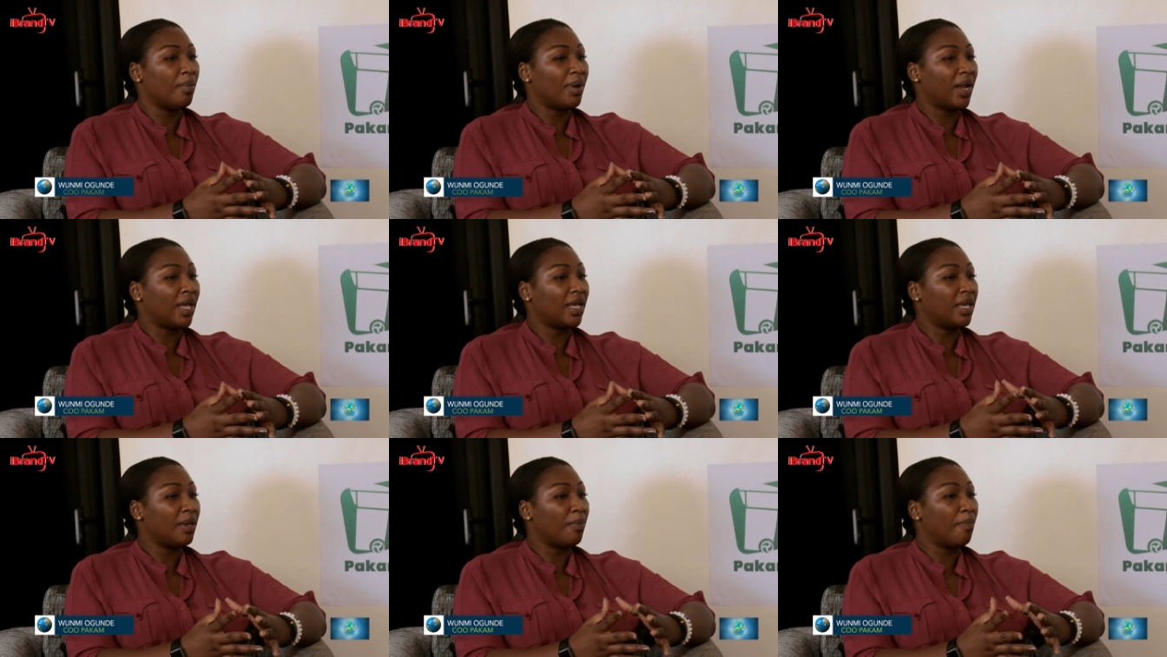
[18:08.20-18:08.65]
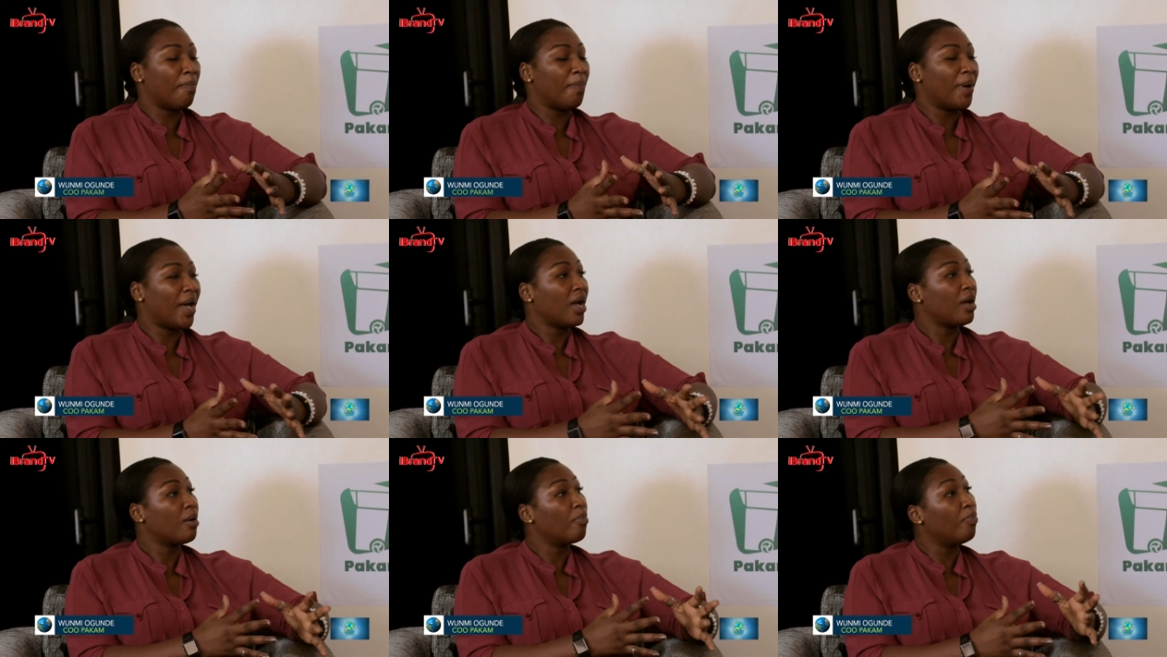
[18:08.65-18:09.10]
like a
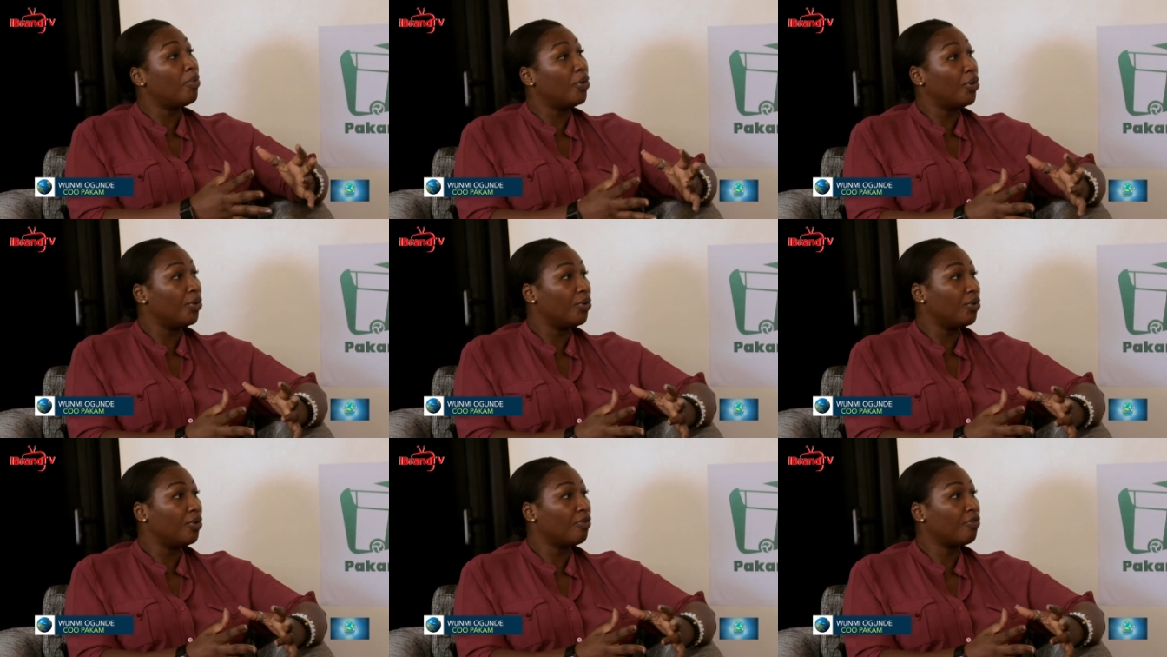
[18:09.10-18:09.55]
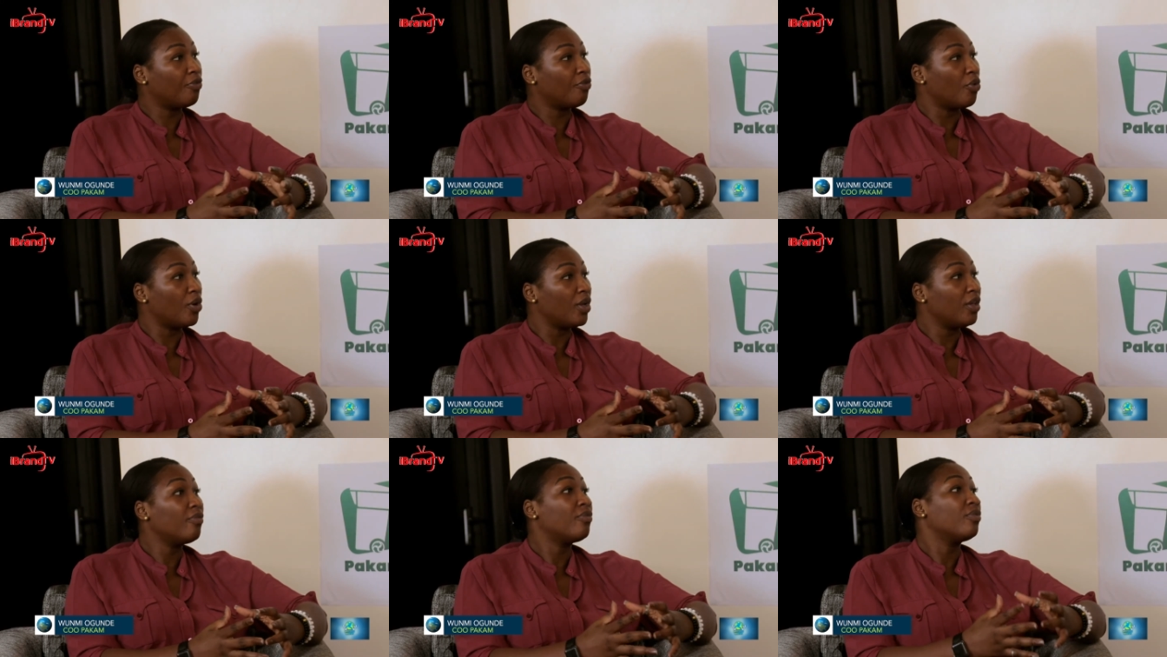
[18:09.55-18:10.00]
backbone
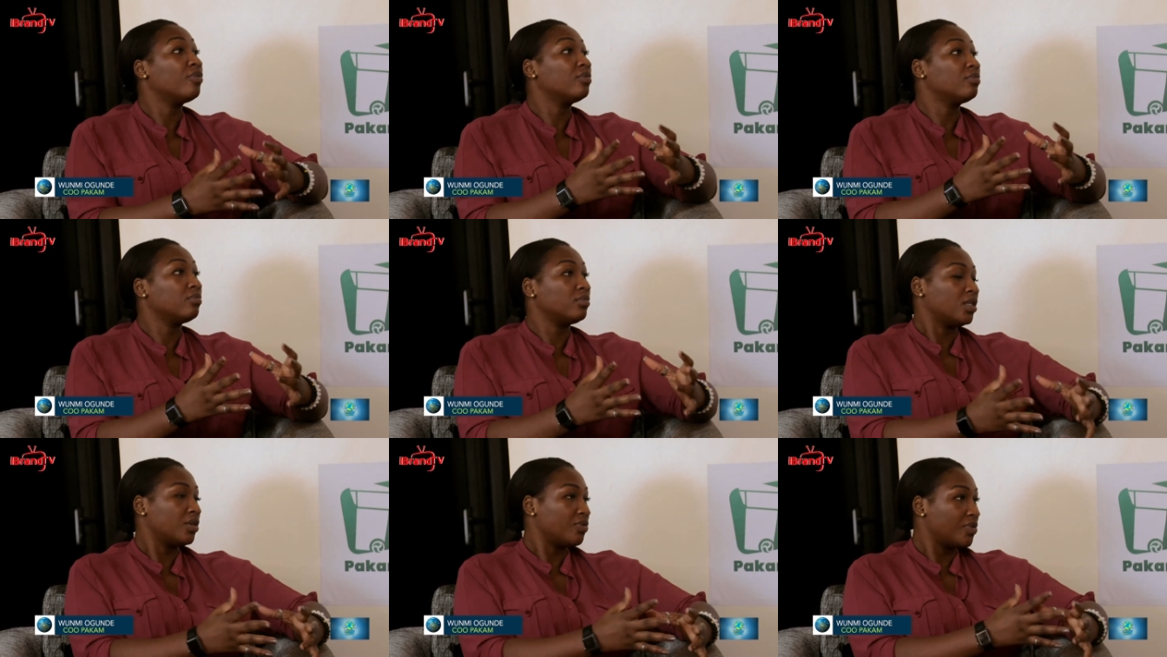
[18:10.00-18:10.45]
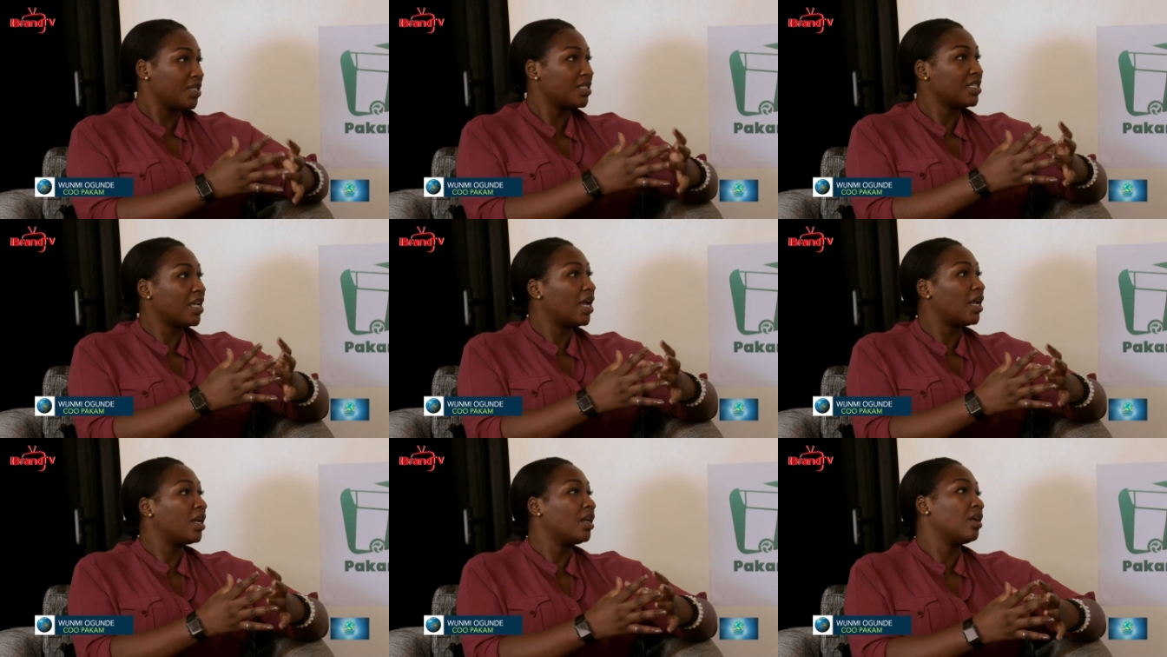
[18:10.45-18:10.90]
for even the
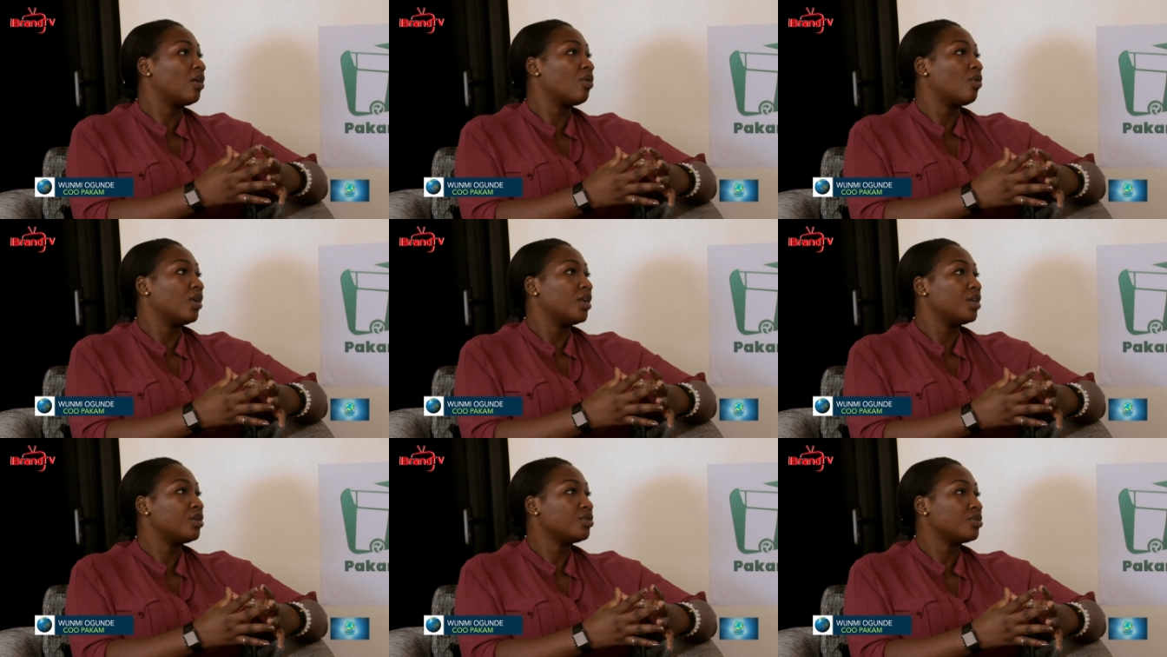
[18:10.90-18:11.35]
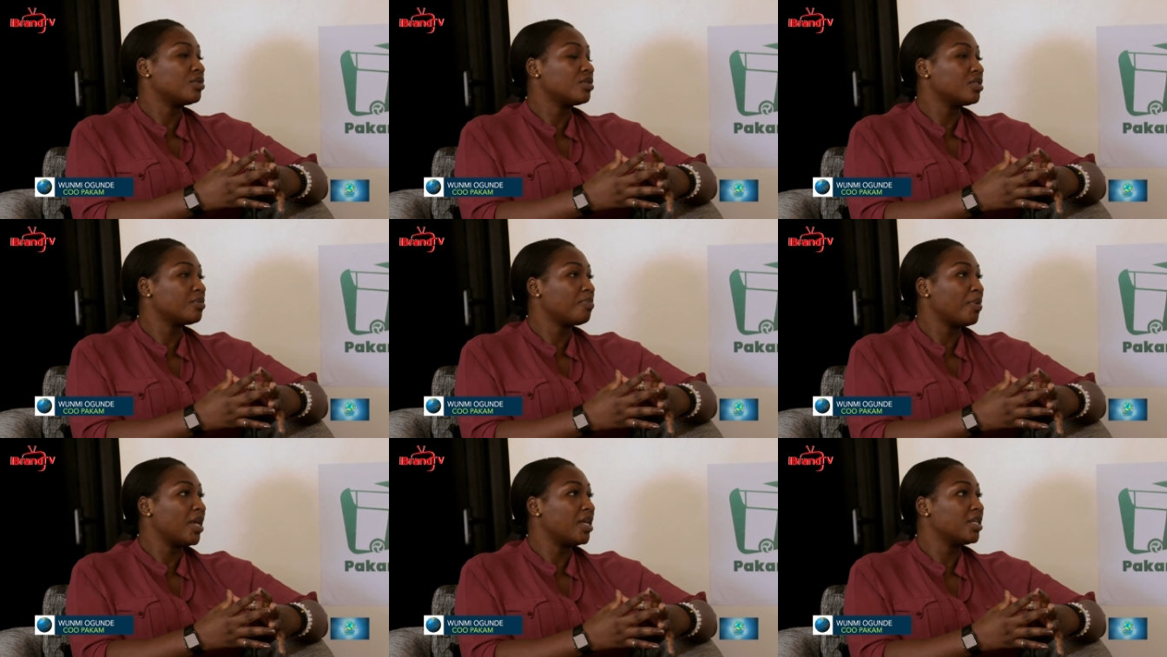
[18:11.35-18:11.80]
recycling collection
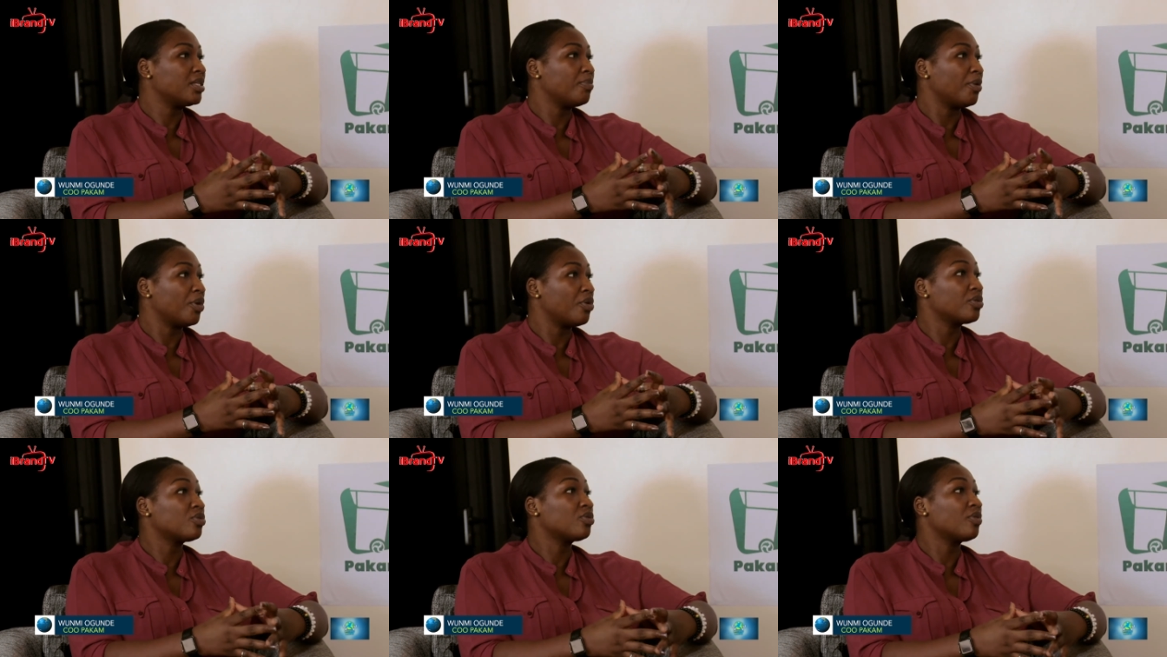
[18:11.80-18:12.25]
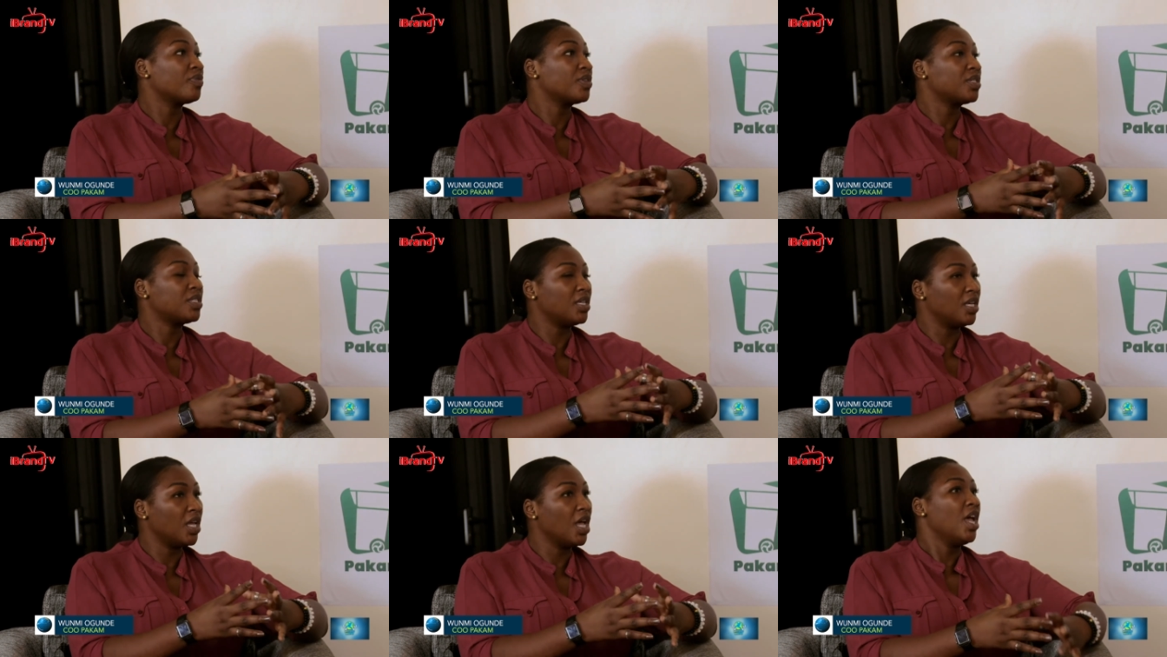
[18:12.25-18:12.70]
space because
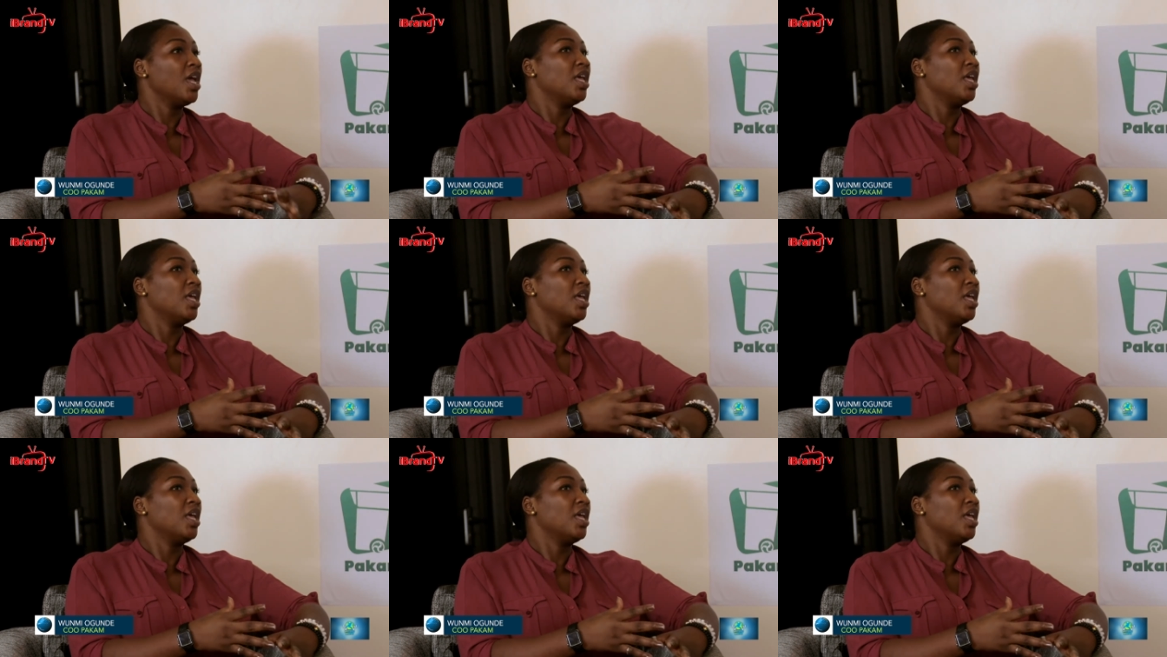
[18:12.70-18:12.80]
obviously